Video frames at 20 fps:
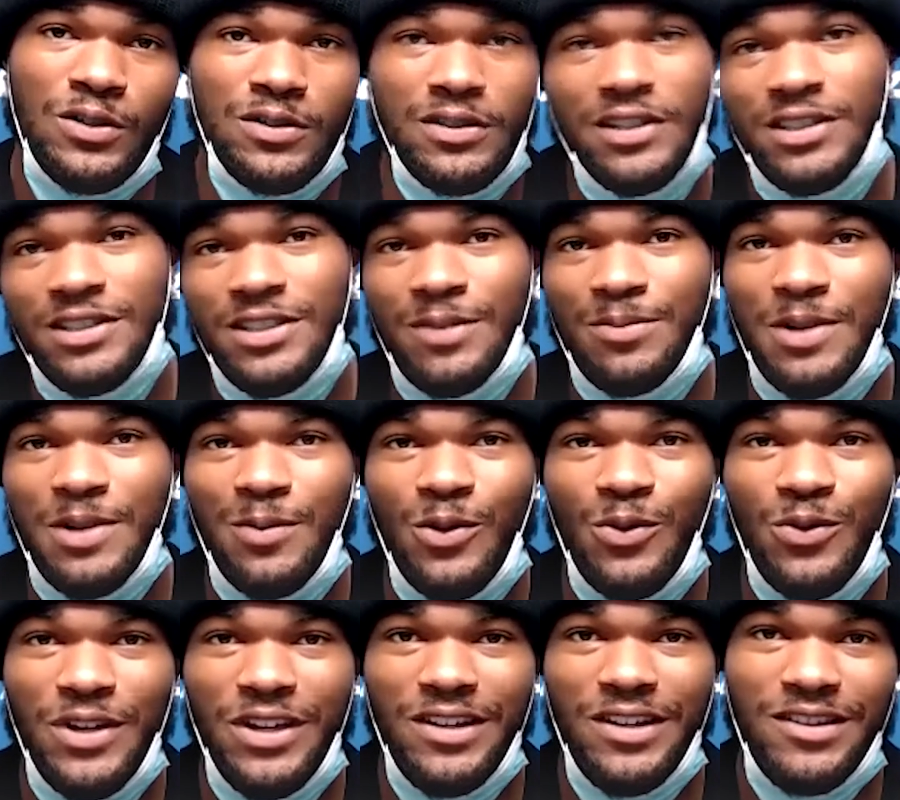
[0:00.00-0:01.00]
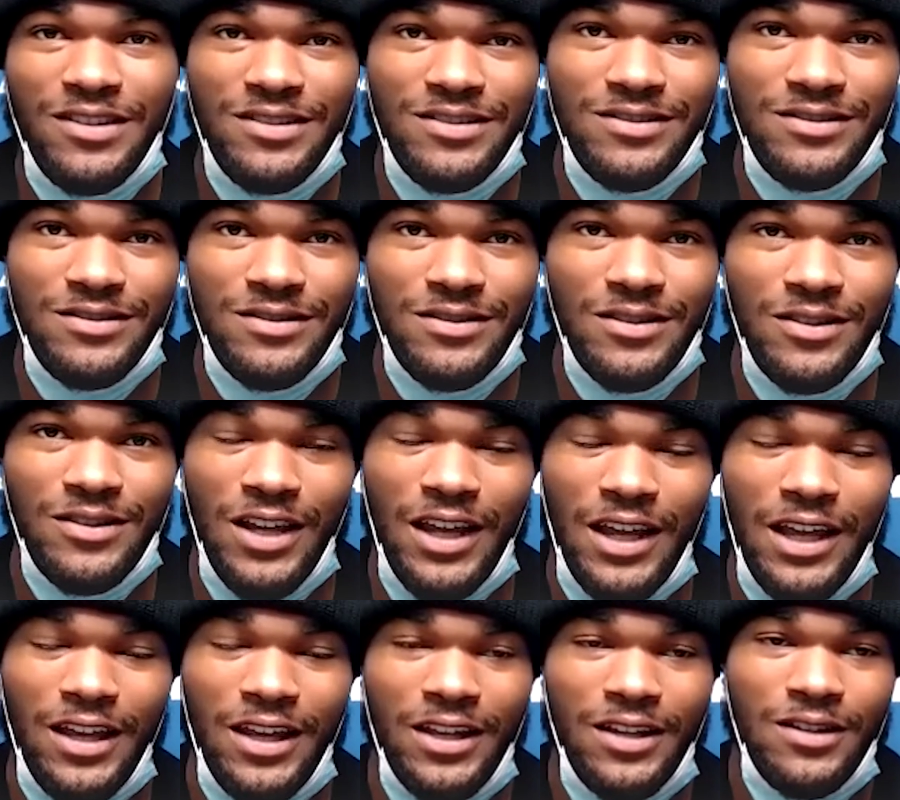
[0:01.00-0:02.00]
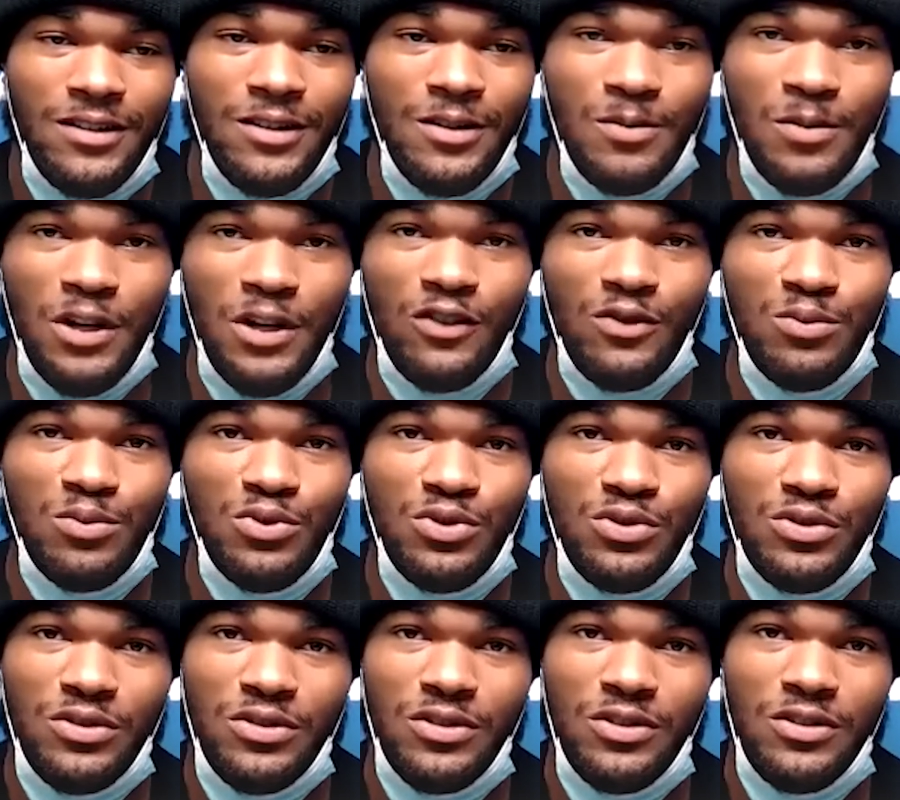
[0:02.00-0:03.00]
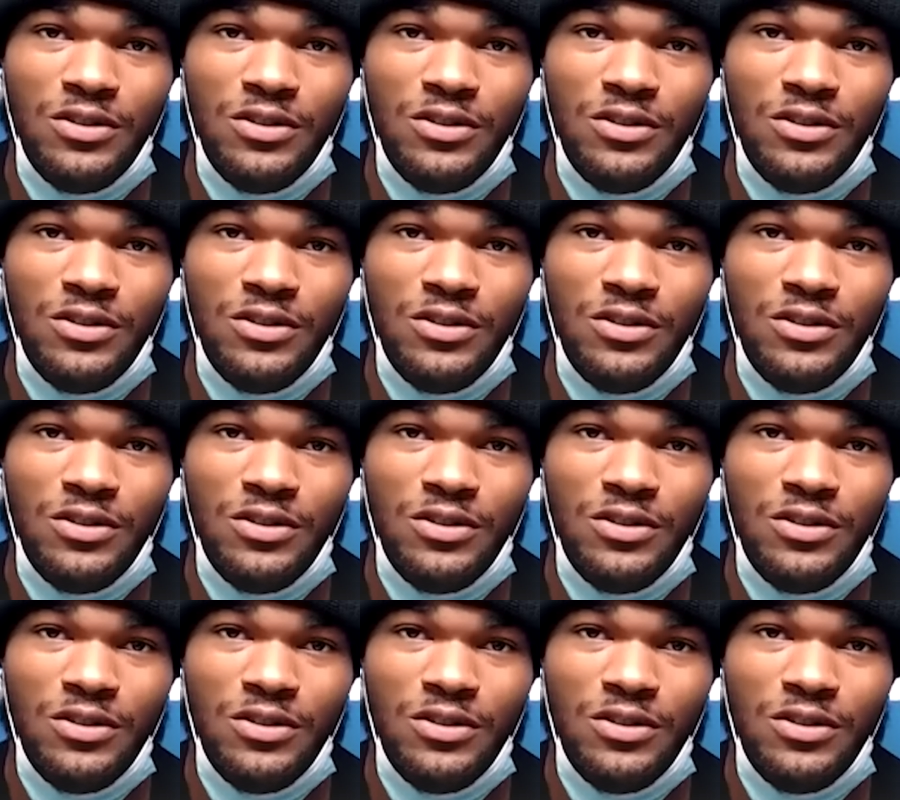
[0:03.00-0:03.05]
this upcoming week. You can't get comfortable,